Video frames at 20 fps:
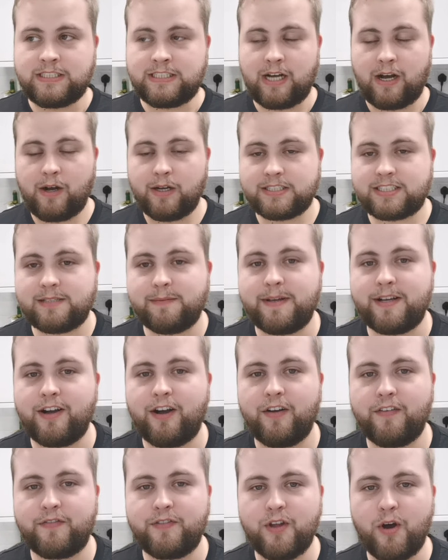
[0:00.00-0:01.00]
Now, something
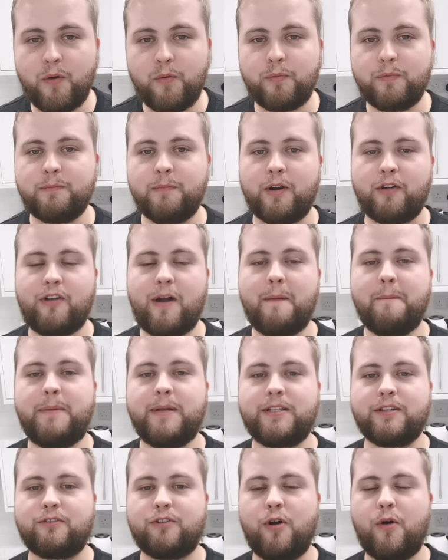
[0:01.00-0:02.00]
I've known my
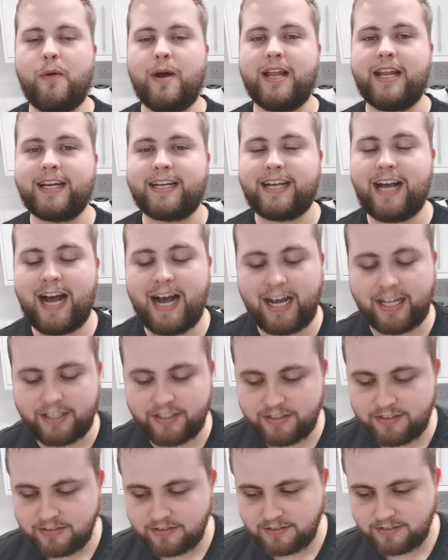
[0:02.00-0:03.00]
grandpa to grow in a
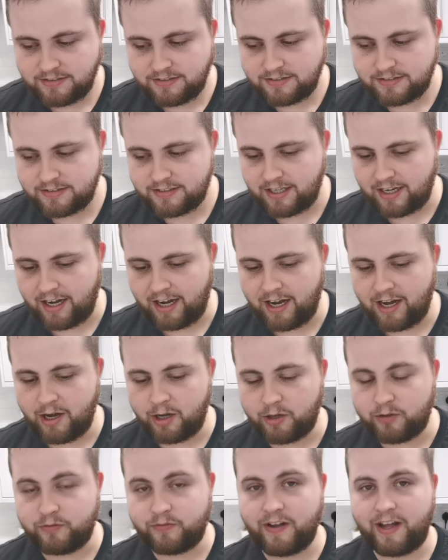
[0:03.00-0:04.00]
garden,
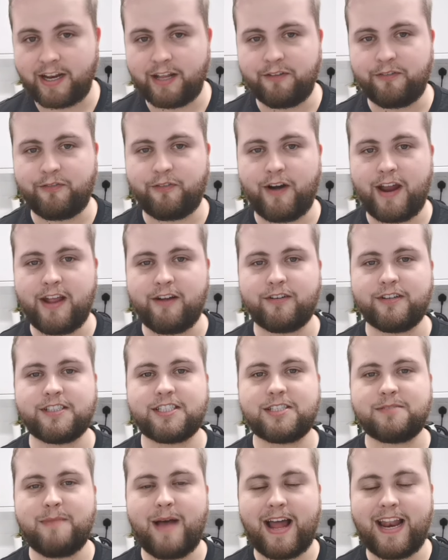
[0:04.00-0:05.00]
very fragrant
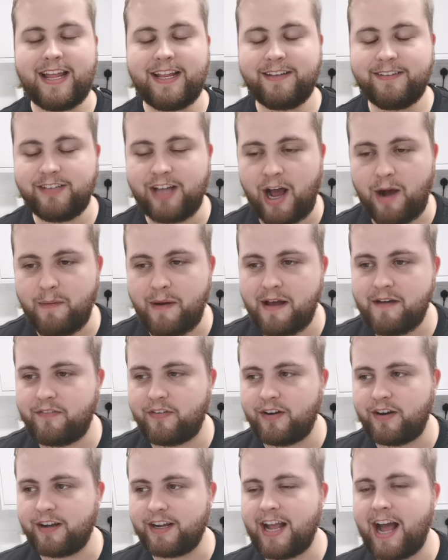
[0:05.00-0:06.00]
smelling.
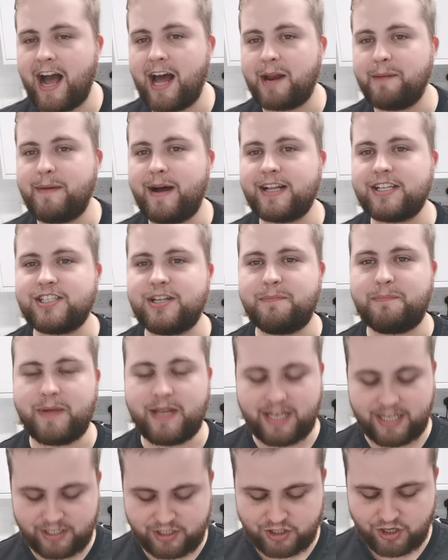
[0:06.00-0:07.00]
However, I can't imagine it
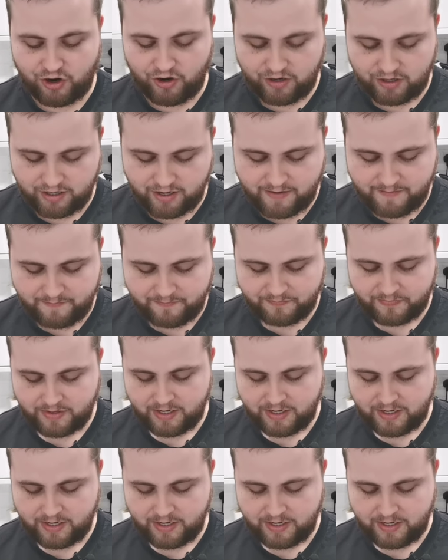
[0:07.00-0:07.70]
being in chocolate.